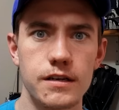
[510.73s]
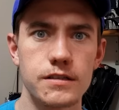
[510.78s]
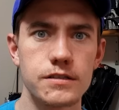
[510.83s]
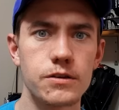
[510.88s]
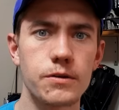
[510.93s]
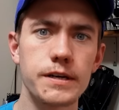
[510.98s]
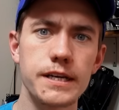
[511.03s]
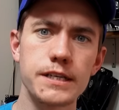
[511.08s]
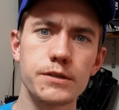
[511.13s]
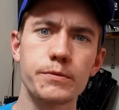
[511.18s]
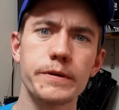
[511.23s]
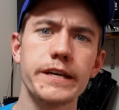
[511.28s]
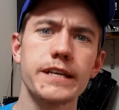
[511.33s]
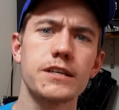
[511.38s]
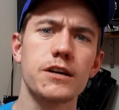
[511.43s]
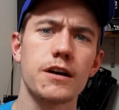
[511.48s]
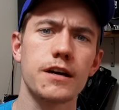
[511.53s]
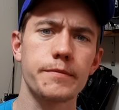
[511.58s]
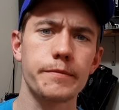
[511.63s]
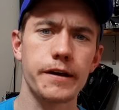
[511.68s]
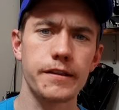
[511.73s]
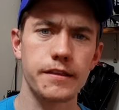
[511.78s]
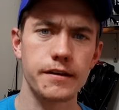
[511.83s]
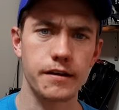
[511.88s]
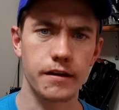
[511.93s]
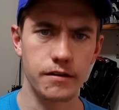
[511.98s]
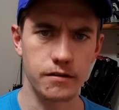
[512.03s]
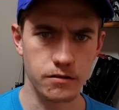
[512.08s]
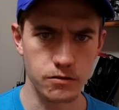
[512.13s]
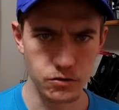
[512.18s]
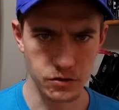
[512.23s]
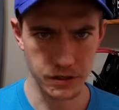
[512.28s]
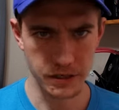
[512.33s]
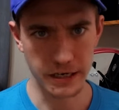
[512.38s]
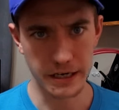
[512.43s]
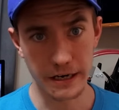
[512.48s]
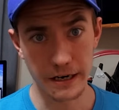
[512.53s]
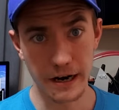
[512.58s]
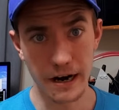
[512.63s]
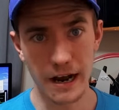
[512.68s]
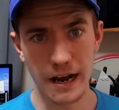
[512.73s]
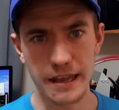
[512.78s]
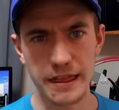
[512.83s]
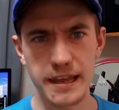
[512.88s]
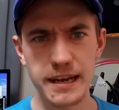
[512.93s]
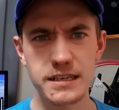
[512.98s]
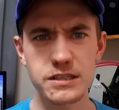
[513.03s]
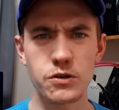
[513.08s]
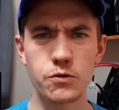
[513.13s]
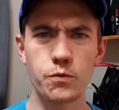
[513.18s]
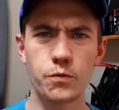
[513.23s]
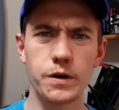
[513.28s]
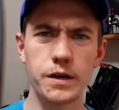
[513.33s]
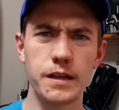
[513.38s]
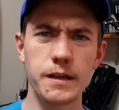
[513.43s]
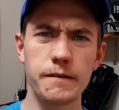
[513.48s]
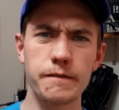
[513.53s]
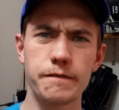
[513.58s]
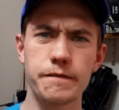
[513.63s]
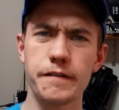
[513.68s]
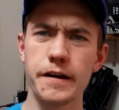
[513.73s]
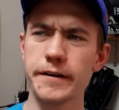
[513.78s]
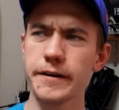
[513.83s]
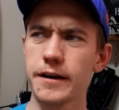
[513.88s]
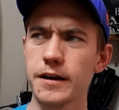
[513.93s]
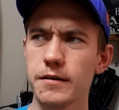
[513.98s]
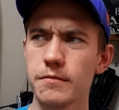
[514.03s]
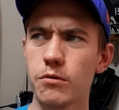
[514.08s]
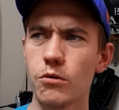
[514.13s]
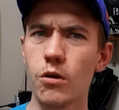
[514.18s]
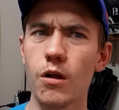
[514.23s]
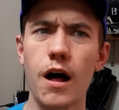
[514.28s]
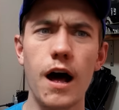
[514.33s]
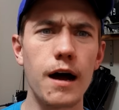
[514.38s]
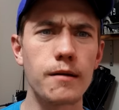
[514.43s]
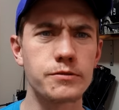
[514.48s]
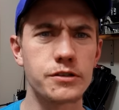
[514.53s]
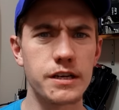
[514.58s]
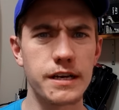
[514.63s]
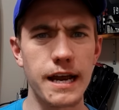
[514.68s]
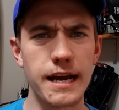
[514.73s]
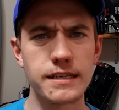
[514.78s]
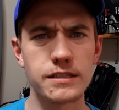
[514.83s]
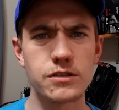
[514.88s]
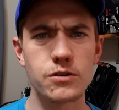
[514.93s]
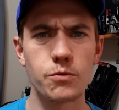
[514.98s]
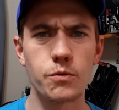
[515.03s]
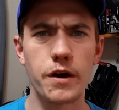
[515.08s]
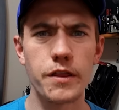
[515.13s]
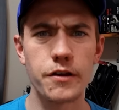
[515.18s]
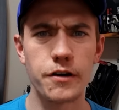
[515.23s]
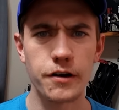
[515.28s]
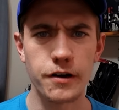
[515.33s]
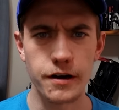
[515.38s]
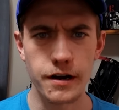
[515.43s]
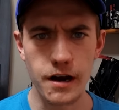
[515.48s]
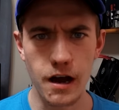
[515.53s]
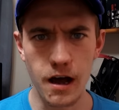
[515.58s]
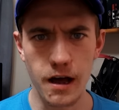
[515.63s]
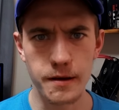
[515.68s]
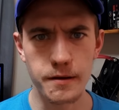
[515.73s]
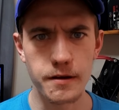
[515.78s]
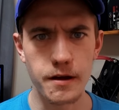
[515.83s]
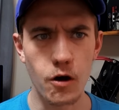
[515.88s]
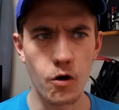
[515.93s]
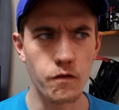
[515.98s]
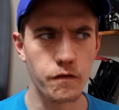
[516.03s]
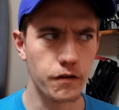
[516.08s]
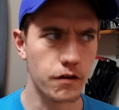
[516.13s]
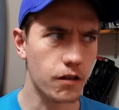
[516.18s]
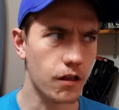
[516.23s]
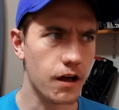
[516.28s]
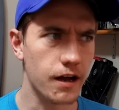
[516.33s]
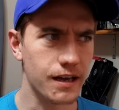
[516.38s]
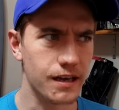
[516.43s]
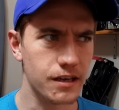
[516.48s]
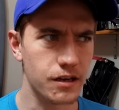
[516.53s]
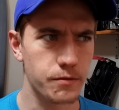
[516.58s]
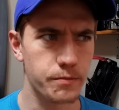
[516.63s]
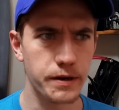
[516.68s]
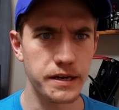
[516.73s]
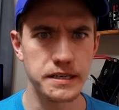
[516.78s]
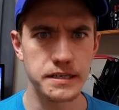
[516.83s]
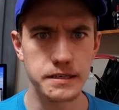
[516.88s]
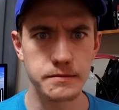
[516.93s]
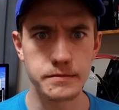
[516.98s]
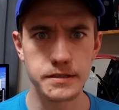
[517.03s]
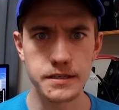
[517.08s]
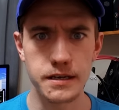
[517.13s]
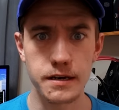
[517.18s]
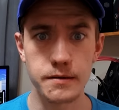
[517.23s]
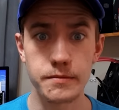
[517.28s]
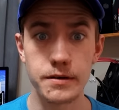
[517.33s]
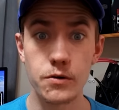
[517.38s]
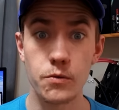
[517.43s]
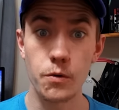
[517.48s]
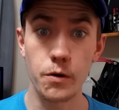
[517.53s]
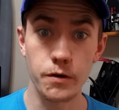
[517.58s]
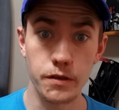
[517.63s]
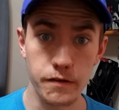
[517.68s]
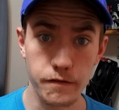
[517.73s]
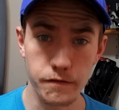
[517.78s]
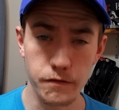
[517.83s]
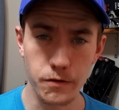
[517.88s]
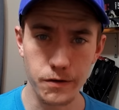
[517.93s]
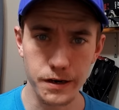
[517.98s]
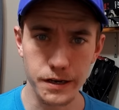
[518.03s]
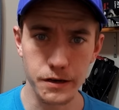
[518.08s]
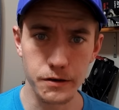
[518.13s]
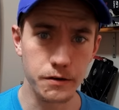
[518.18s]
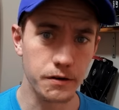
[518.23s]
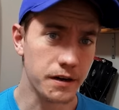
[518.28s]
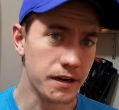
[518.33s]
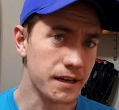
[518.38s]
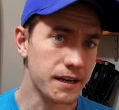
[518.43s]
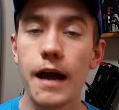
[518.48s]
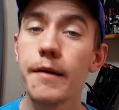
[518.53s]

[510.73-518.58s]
So I guess we could talk about the conclusion here. I think it's a really variable option as to whether or not overclocking your Pentium is going to be worth it for you.